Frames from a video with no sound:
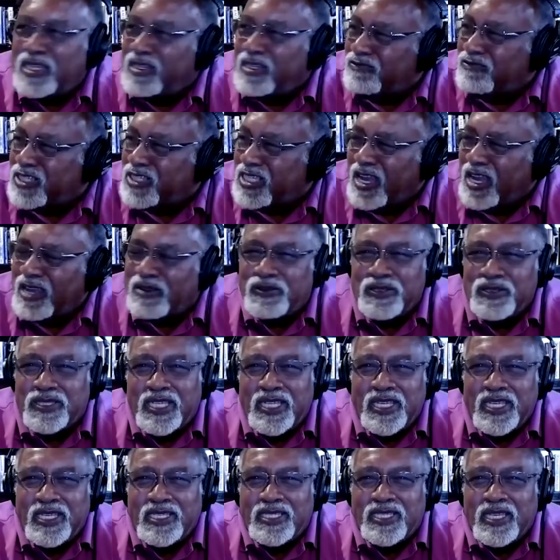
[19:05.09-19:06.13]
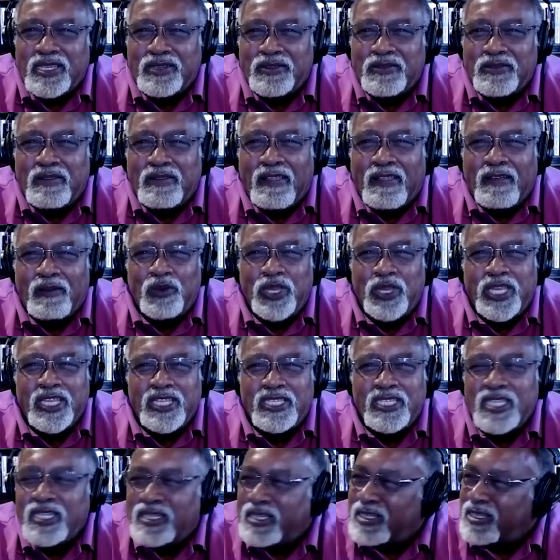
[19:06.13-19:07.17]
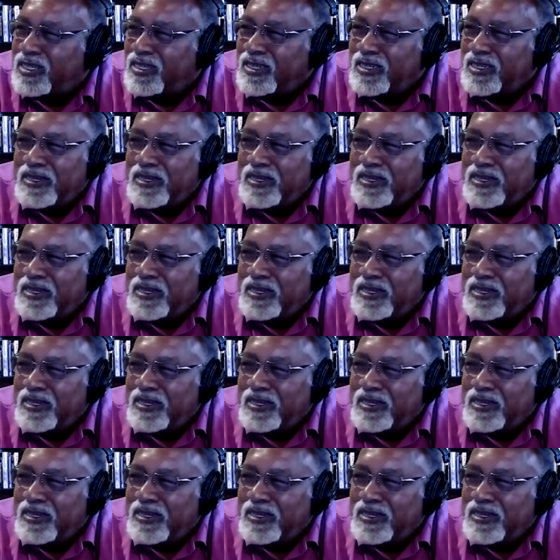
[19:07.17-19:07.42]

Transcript: of Socrates, and we get to